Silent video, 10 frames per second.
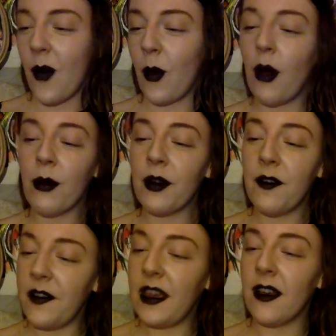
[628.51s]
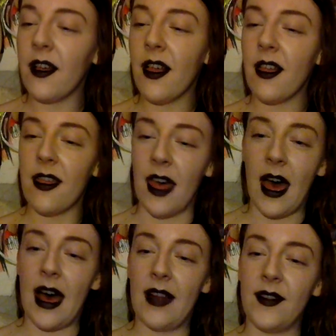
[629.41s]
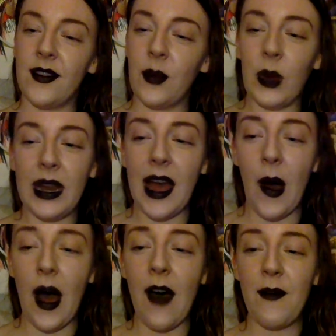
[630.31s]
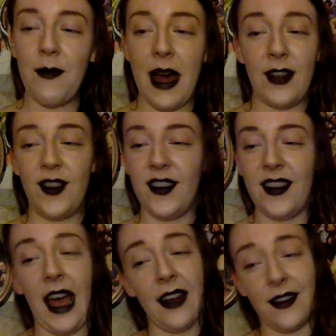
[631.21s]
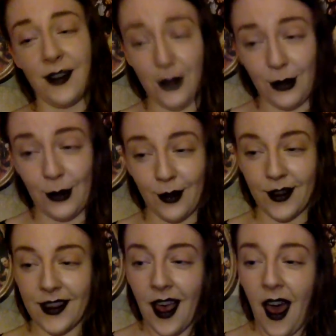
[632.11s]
will reveal that we now have matching tattoos